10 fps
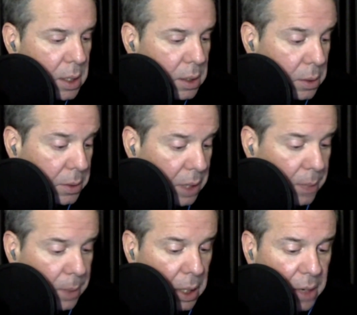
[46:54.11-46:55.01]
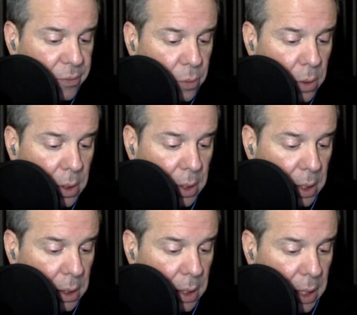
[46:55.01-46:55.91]
that I'm alive for
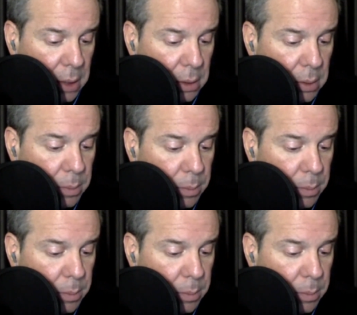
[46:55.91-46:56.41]
it,